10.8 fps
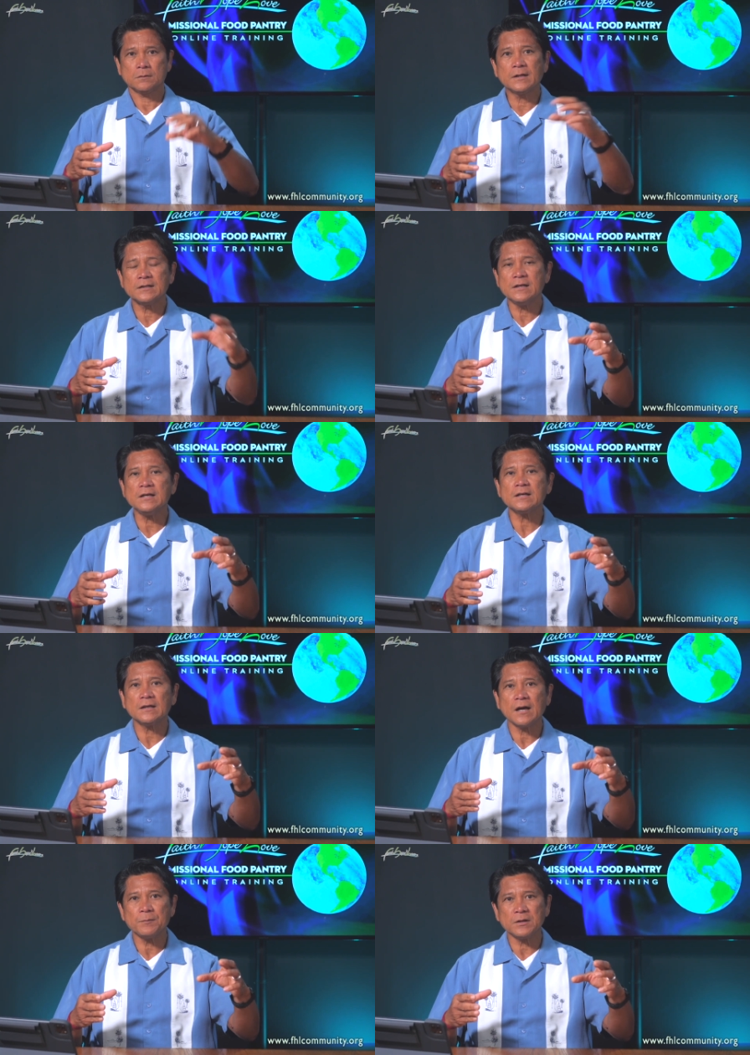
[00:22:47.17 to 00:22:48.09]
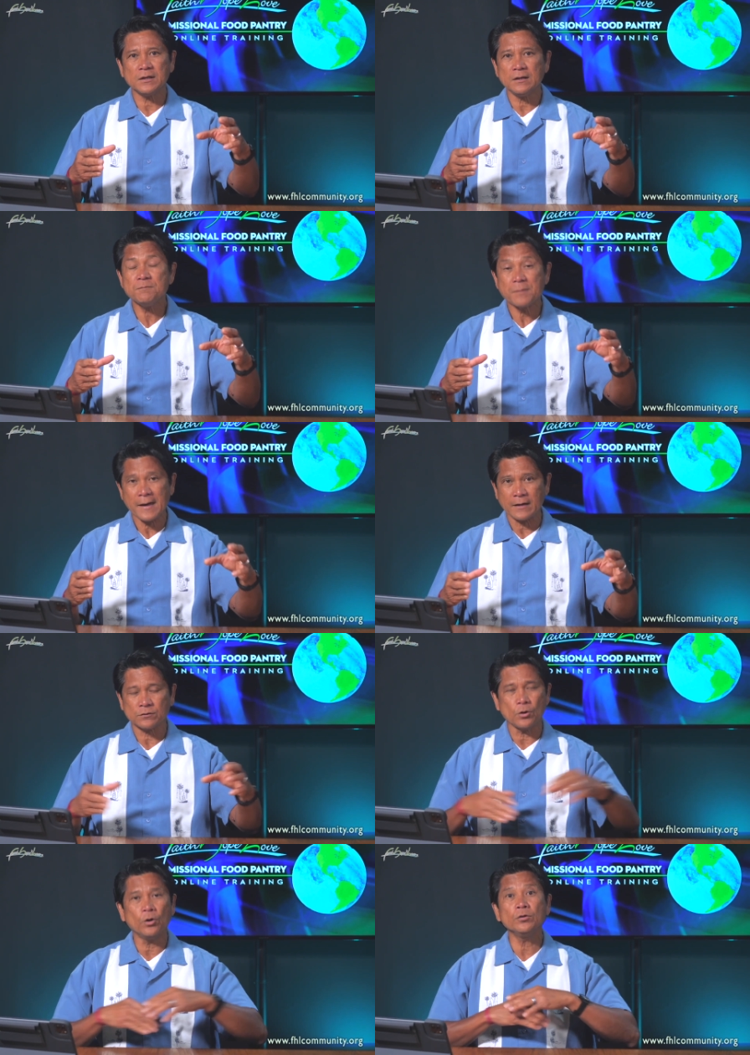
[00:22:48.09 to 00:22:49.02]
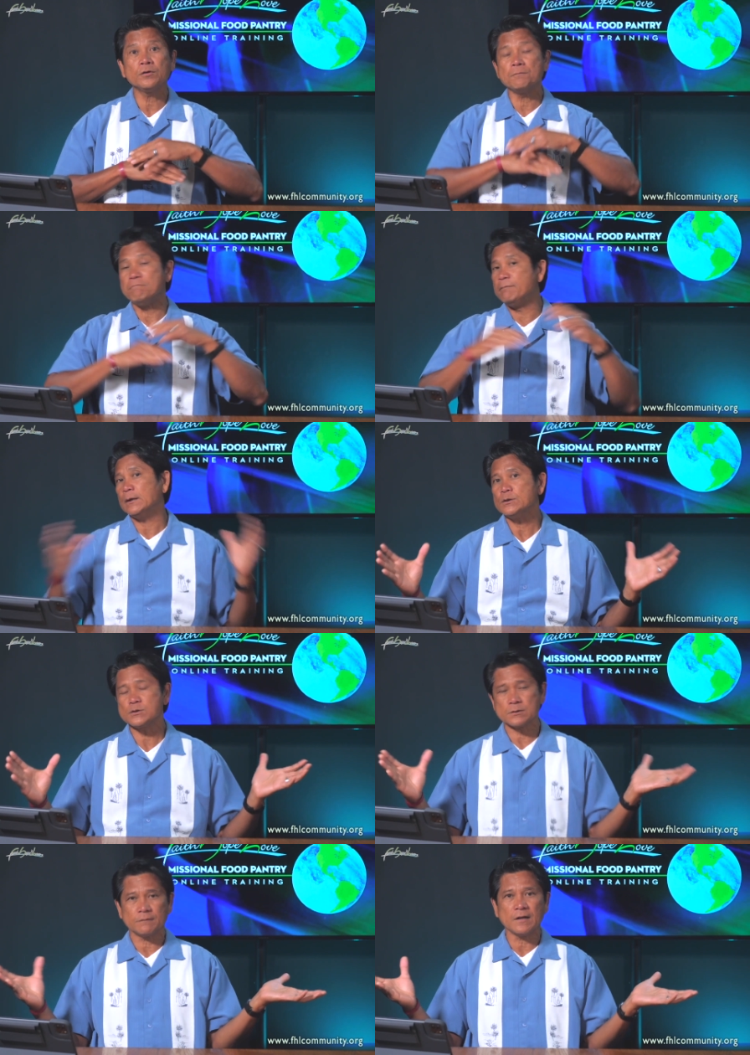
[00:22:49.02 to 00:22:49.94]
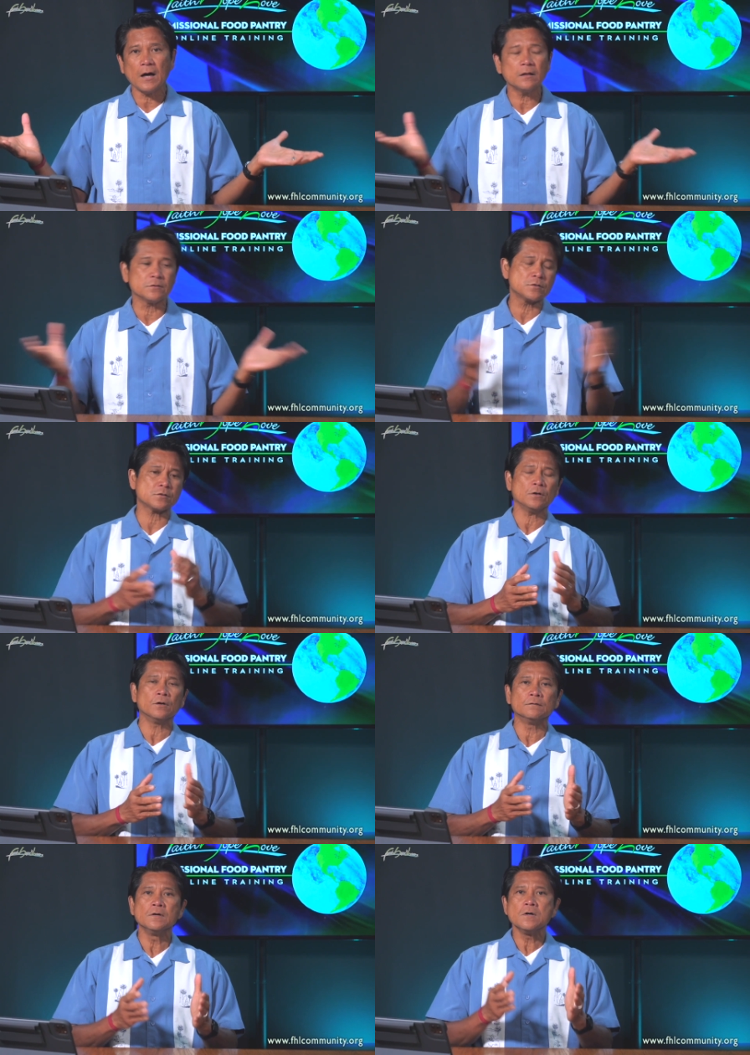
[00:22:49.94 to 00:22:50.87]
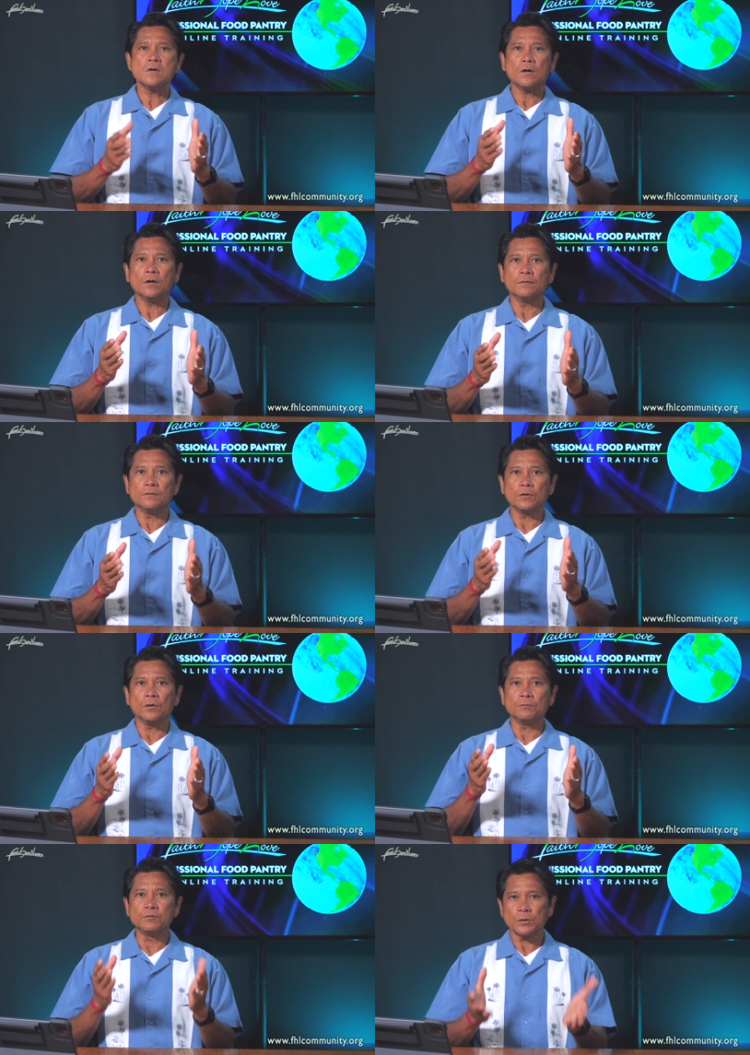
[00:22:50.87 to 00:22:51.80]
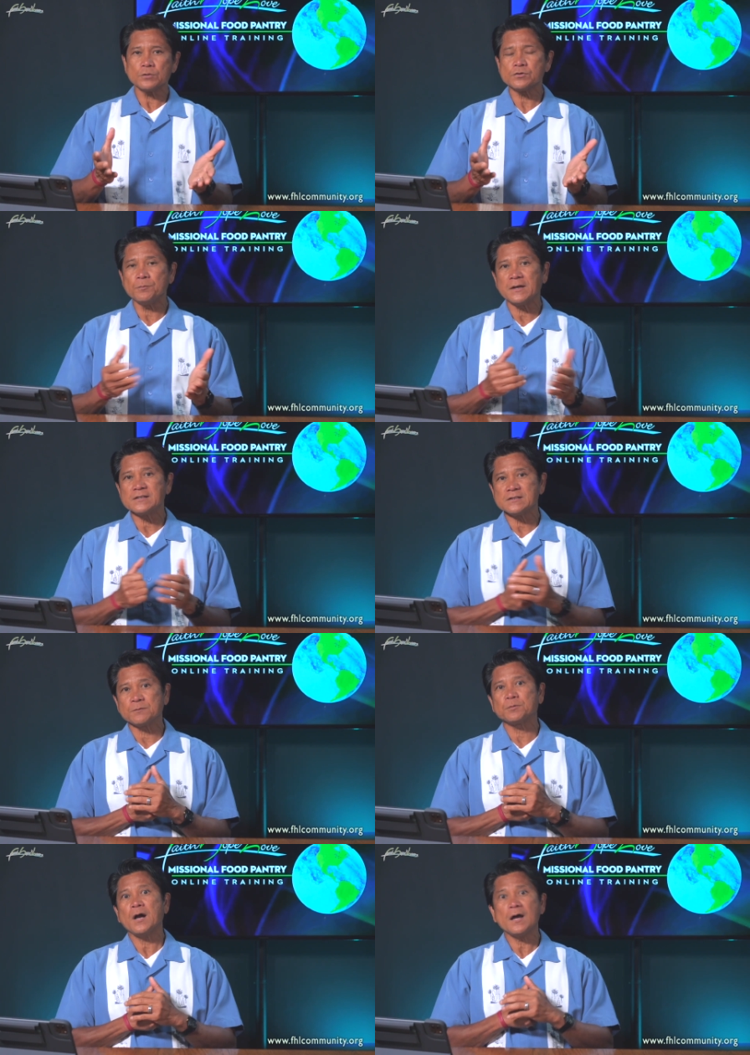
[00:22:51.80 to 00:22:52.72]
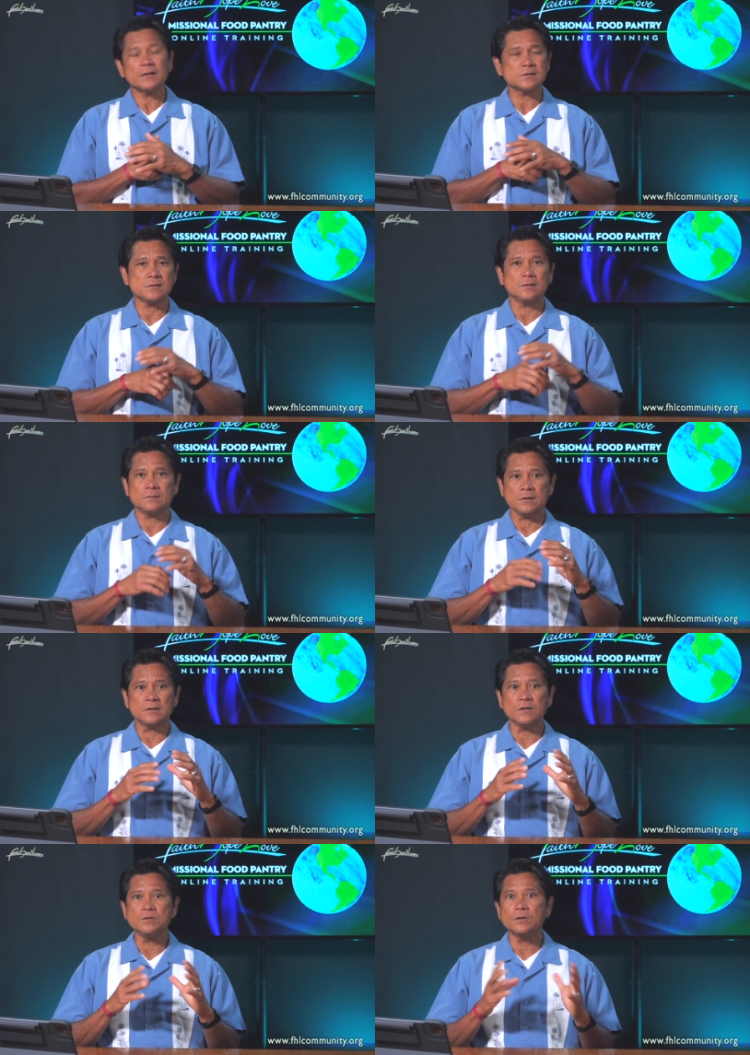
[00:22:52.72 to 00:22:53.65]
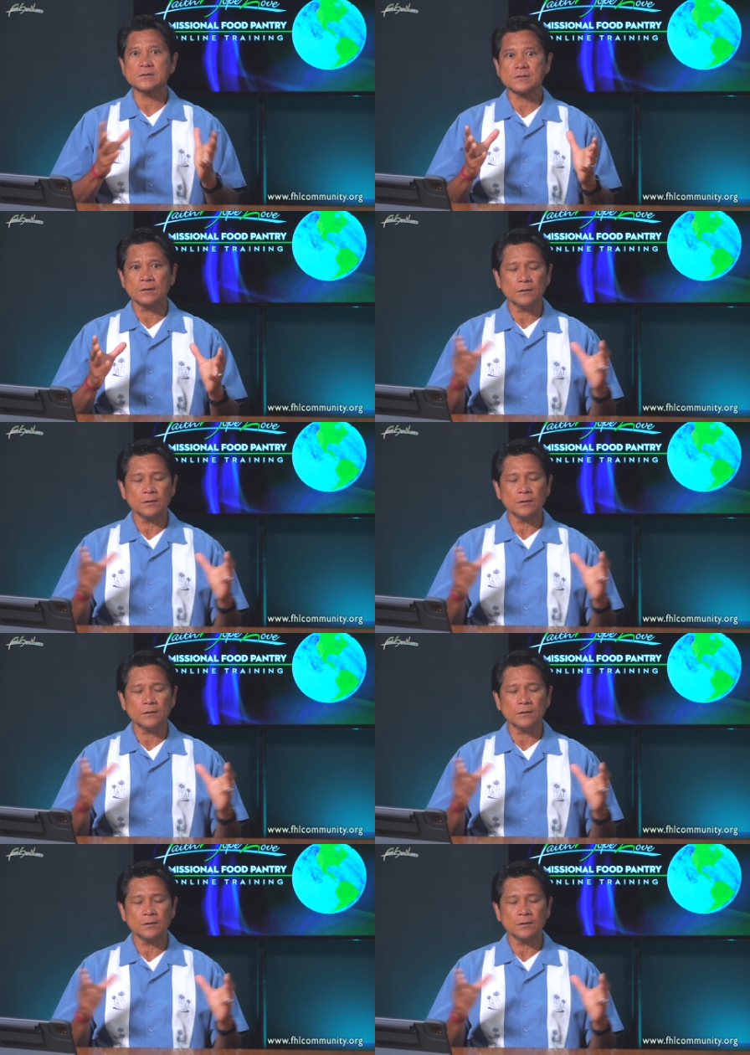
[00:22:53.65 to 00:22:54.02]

than the economic impact. All the billions of dollars of gross domestic products in the U.S.